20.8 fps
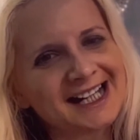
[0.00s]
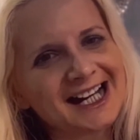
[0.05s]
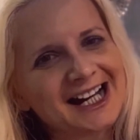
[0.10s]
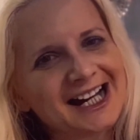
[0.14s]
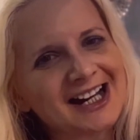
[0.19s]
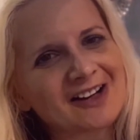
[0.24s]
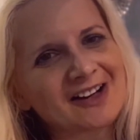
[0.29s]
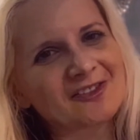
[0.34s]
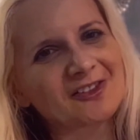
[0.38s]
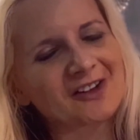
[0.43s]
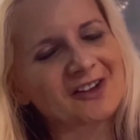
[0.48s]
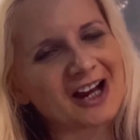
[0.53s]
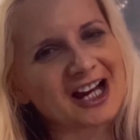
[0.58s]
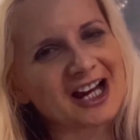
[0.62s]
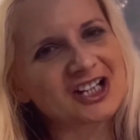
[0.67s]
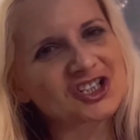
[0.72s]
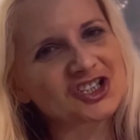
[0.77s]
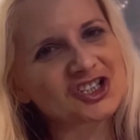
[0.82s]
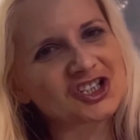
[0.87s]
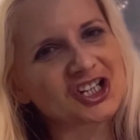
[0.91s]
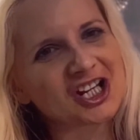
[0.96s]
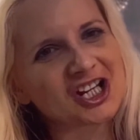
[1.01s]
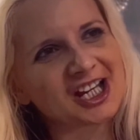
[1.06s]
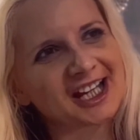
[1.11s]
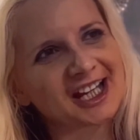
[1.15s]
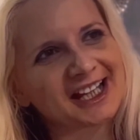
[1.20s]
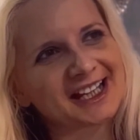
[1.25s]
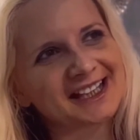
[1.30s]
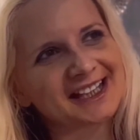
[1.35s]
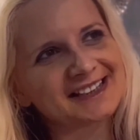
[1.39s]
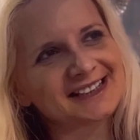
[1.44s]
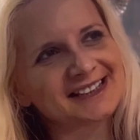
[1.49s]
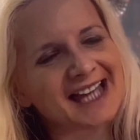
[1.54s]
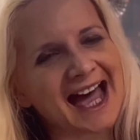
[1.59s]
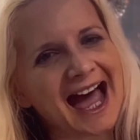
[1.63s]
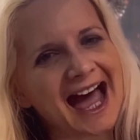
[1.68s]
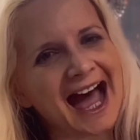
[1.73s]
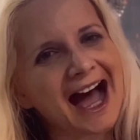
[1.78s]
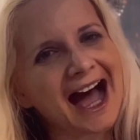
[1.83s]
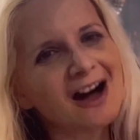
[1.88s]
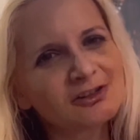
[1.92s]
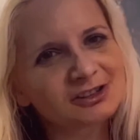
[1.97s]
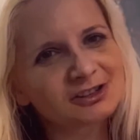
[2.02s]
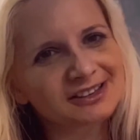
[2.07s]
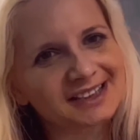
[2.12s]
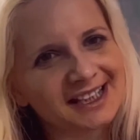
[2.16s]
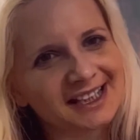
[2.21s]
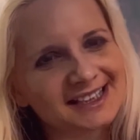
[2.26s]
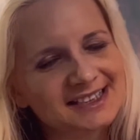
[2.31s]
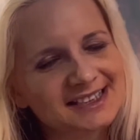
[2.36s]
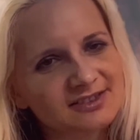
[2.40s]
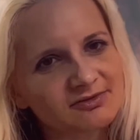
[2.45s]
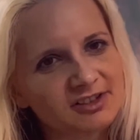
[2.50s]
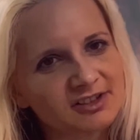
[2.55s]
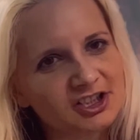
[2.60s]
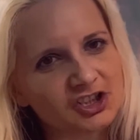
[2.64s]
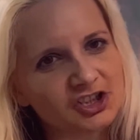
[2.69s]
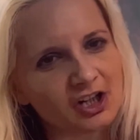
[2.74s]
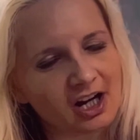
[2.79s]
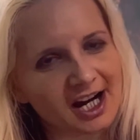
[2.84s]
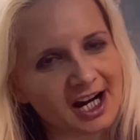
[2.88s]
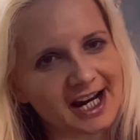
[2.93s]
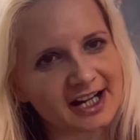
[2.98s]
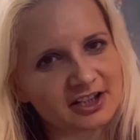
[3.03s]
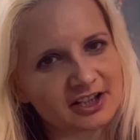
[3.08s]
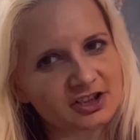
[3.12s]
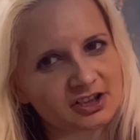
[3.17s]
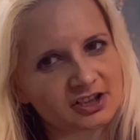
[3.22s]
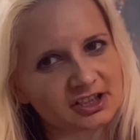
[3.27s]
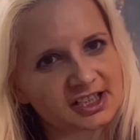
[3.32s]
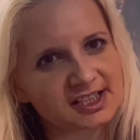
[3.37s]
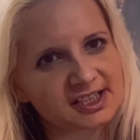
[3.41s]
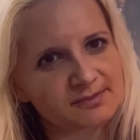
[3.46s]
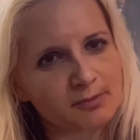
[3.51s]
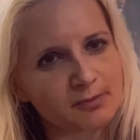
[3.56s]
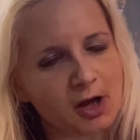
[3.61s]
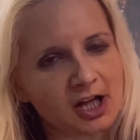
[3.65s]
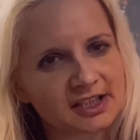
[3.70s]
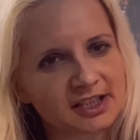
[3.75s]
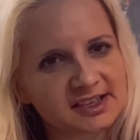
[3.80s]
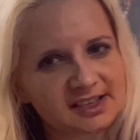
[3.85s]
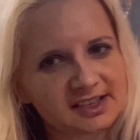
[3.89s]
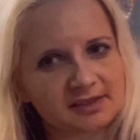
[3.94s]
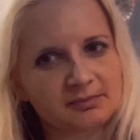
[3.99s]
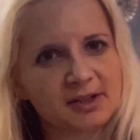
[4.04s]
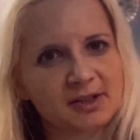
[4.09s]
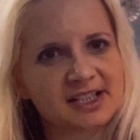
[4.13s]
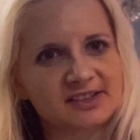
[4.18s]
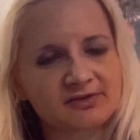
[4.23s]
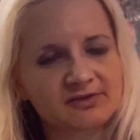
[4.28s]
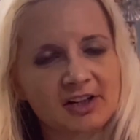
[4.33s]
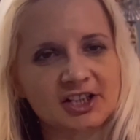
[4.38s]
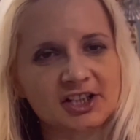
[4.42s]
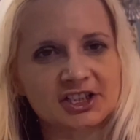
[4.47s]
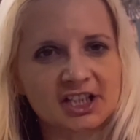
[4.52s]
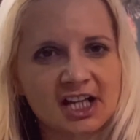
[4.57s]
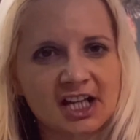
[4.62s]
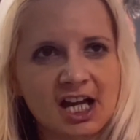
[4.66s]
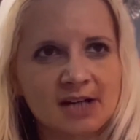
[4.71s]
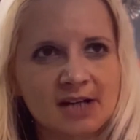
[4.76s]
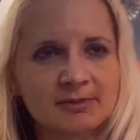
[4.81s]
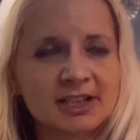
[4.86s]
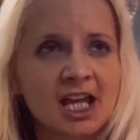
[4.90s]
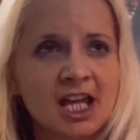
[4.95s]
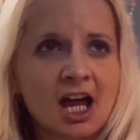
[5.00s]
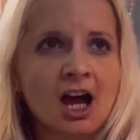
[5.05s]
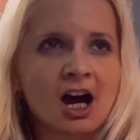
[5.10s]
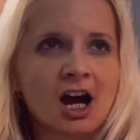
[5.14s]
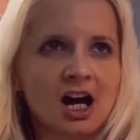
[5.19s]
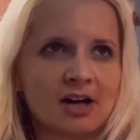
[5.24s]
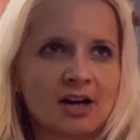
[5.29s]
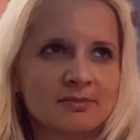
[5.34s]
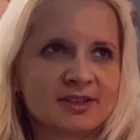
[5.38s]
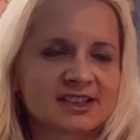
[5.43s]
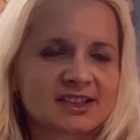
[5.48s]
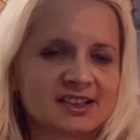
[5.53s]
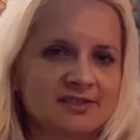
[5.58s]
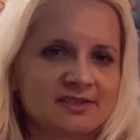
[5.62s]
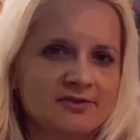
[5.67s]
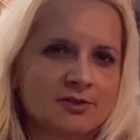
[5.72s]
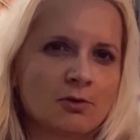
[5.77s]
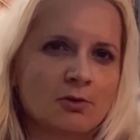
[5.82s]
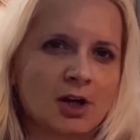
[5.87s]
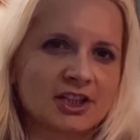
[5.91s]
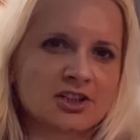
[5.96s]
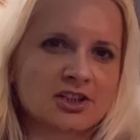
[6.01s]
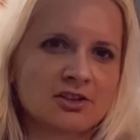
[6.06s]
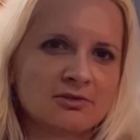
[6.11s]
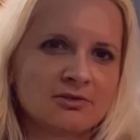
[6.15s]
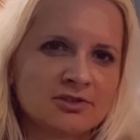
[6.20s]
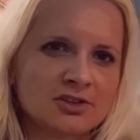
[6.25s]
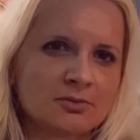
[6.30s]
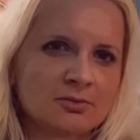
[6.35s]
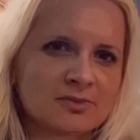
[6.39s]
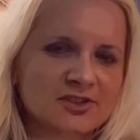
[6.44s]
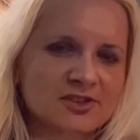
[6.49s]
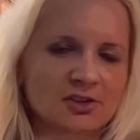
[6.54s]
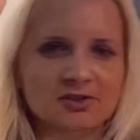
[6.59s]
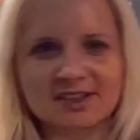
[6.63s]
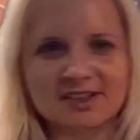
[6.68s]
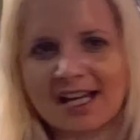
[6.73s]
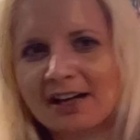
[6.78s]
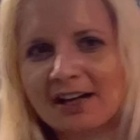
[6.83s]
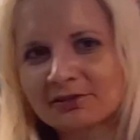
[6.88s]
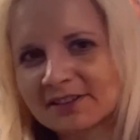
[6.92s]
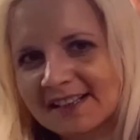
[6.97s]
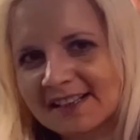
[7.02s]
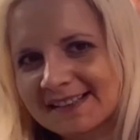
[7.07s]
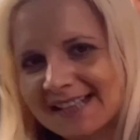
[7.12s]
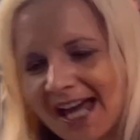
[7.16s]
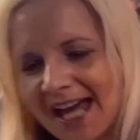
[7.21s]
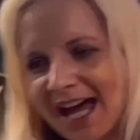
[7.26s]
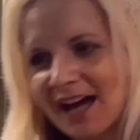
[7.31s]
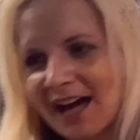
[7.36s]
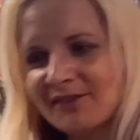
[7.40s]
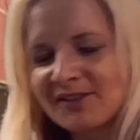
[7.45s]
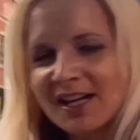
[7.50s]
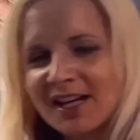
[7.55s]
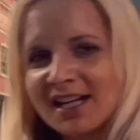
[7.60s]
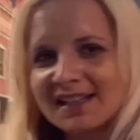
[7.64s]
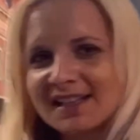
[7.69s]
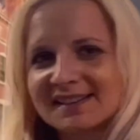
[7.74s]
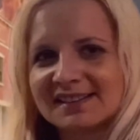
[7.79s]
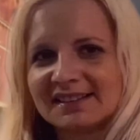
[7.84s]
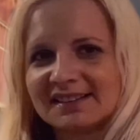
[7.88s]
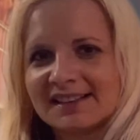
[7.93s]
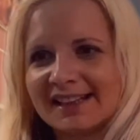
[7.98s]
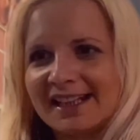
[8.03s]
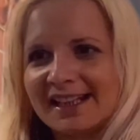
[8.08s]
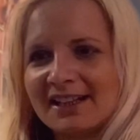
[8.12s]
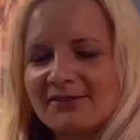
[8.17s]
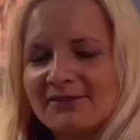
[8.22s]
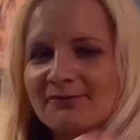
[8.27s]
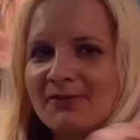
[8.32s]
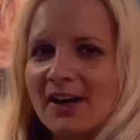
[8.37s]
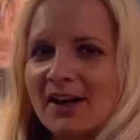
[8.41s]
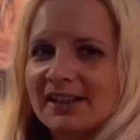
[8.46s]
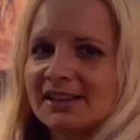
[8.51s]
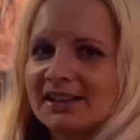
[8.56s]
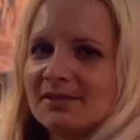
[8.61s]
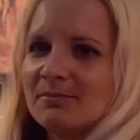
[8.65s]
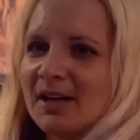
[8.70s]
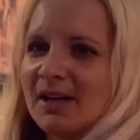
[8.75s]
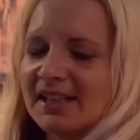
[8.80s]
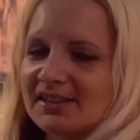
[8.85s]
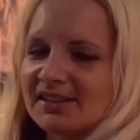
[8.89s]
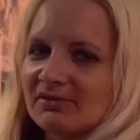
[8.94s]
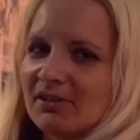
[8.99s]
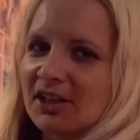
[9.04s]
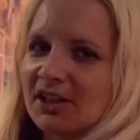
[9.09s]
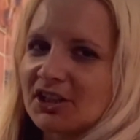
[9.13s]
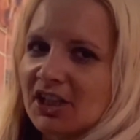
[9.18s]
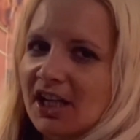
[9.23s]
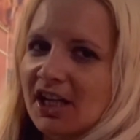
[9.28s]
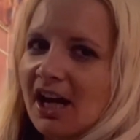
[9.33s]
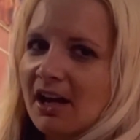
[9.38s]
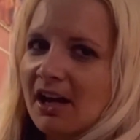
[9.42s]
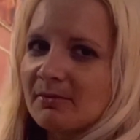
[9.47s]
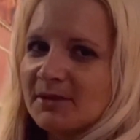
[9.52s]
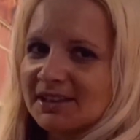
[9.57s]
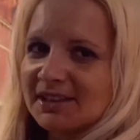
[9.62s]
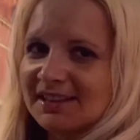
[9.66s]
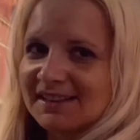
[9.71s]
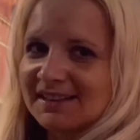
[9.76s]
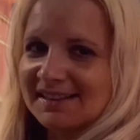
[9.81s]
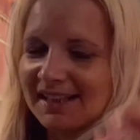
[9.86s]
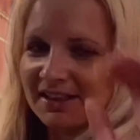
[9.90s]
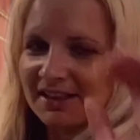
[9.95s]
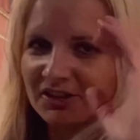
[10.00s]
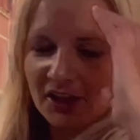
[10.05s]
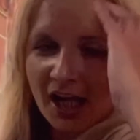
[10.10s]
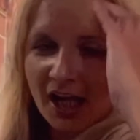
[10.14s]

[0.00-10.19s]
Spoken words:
Russian outlets, which are actually sponsored by the Russian government. Obviously, if you watch YouTube, those outlets have the link funded by the Russian government, etc.